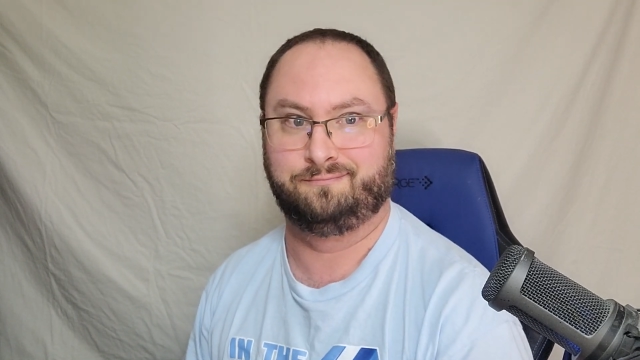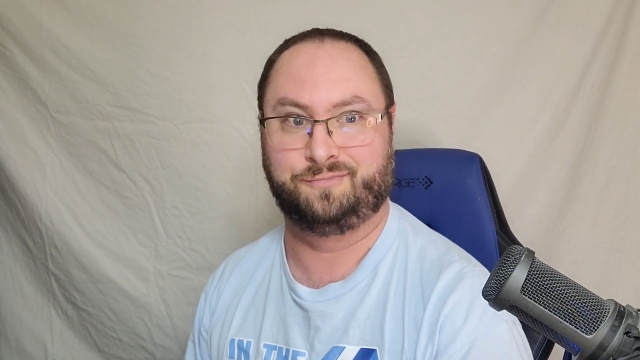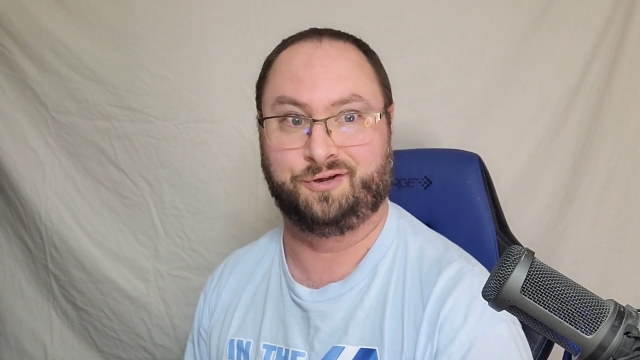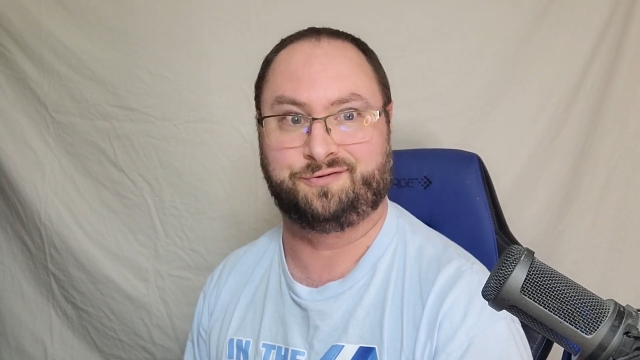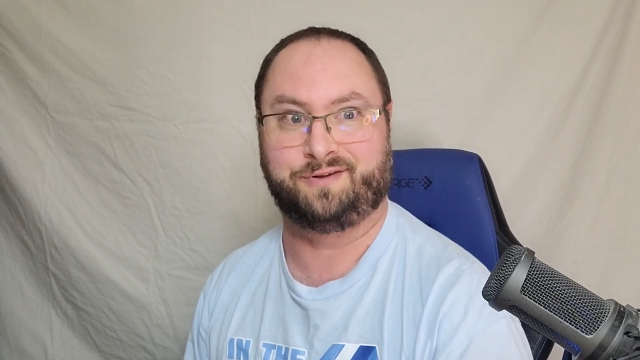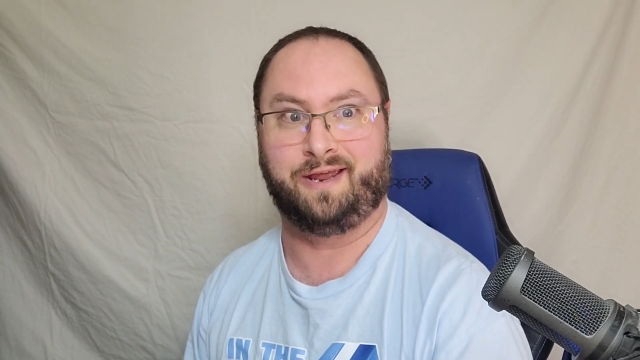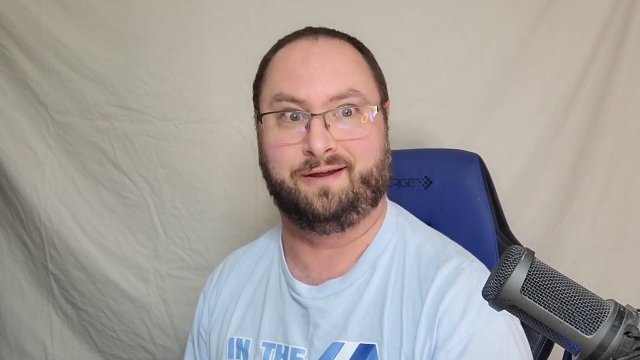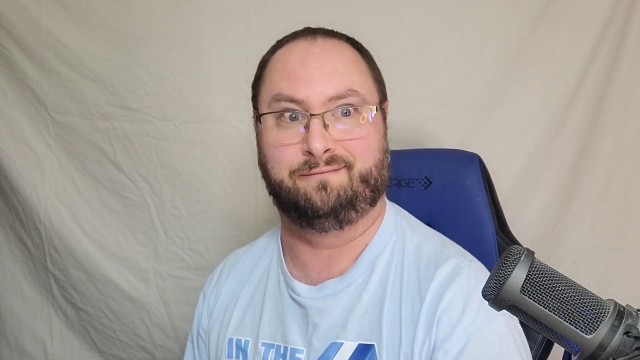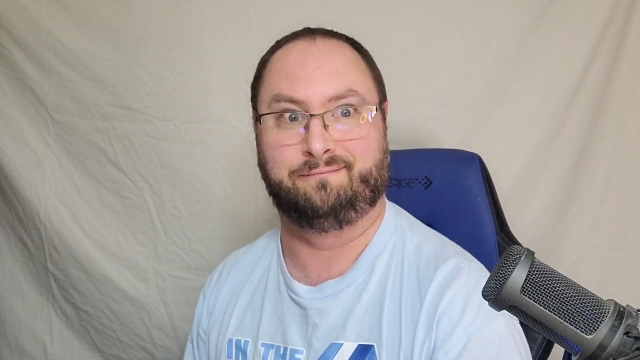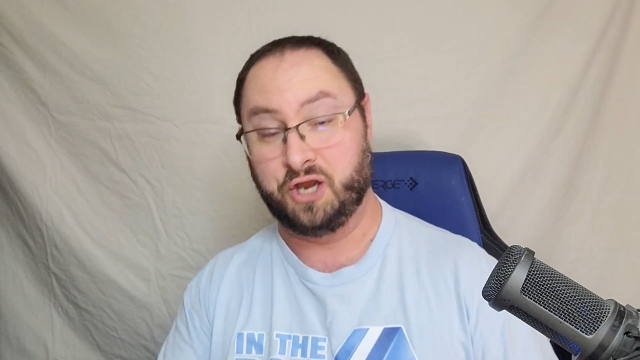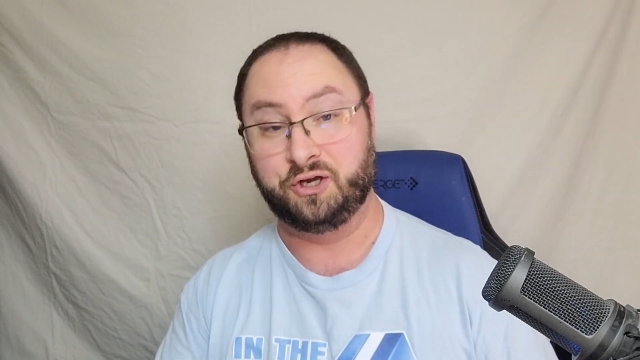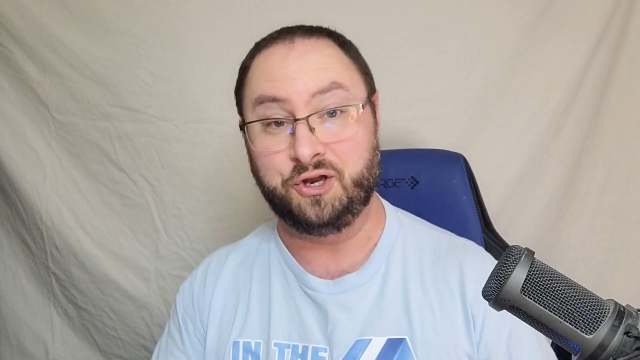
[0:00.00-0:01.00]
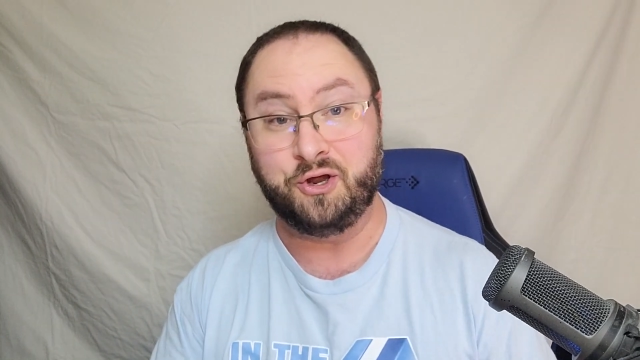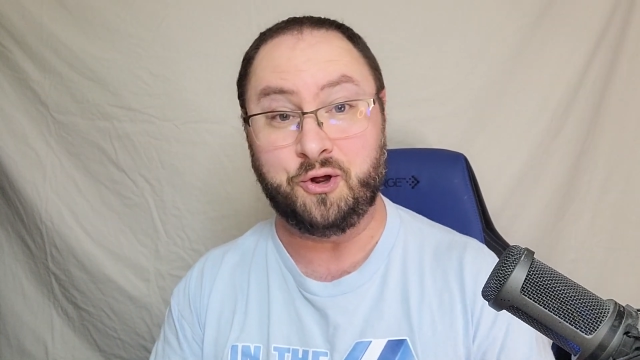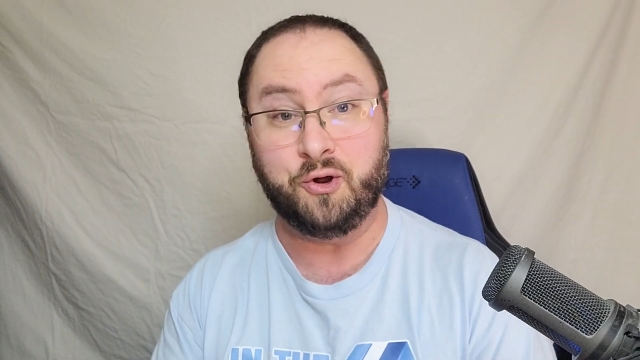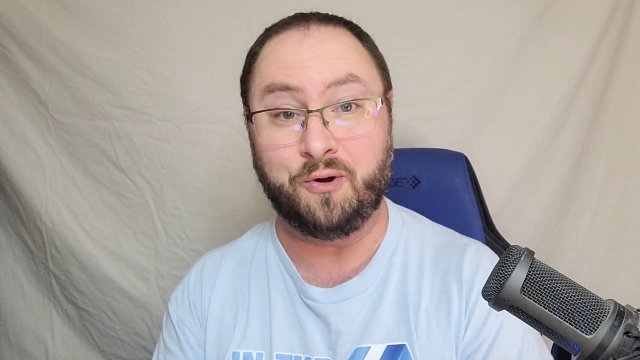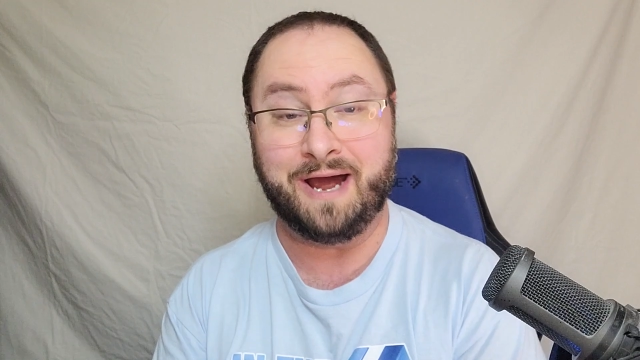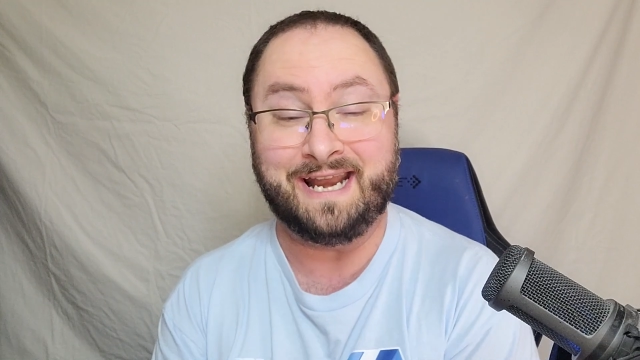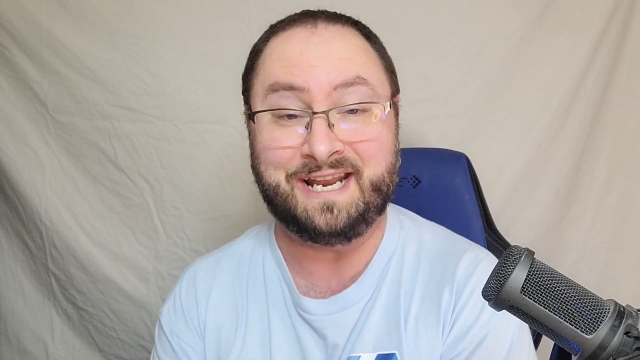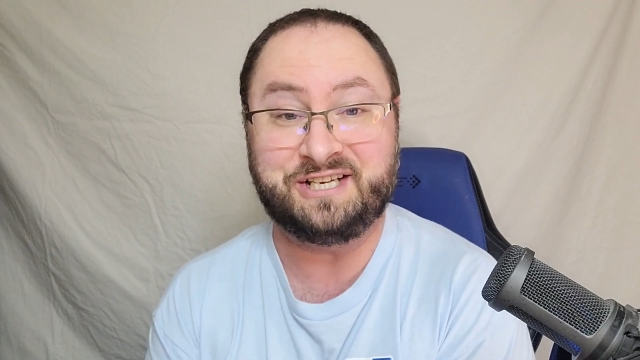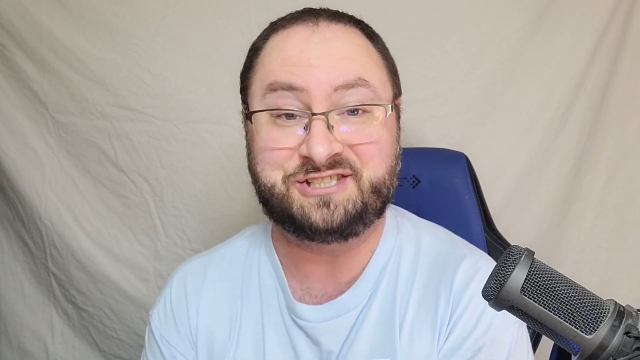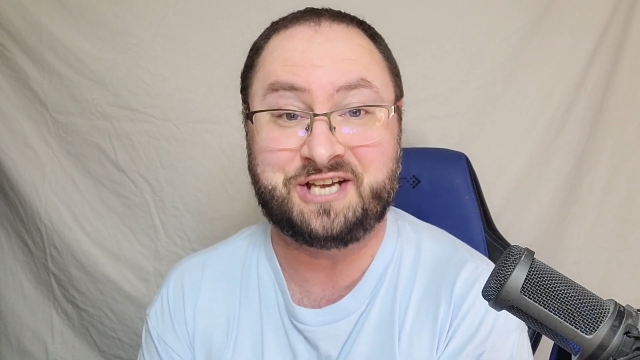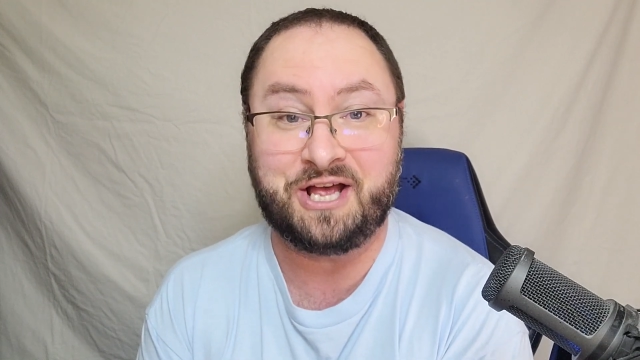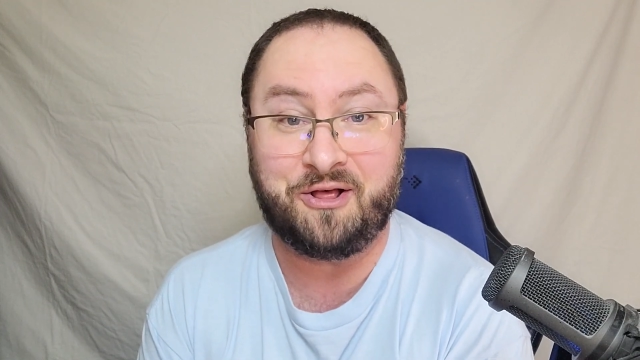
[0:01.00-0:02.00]
Just saying. New
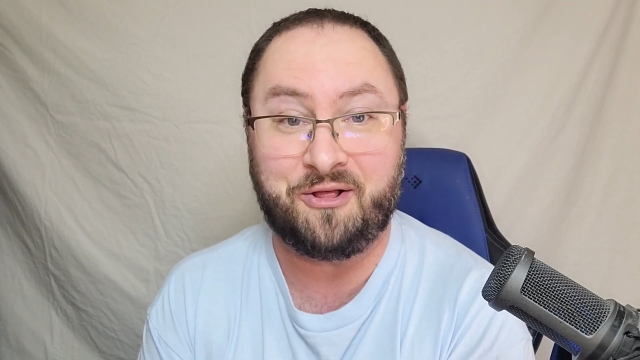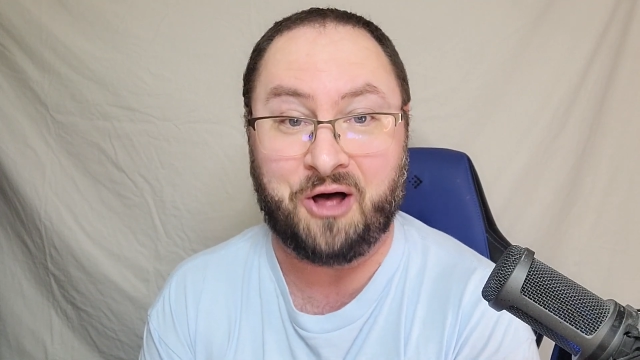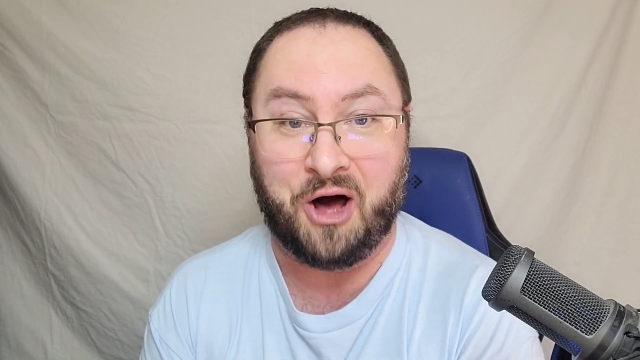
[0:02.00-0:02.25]
NHL